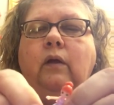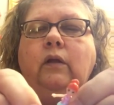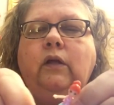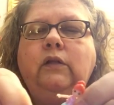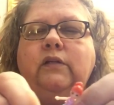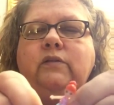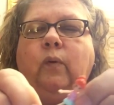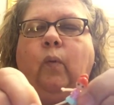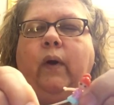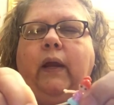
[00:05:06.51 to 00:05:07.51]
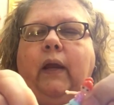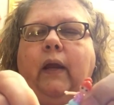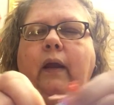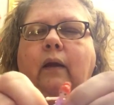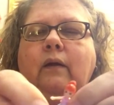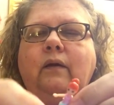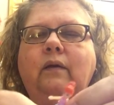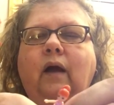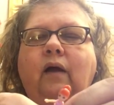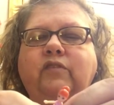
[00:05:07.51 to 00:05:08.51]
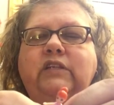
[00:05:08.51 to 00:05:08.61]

Look at this. Wing. I have to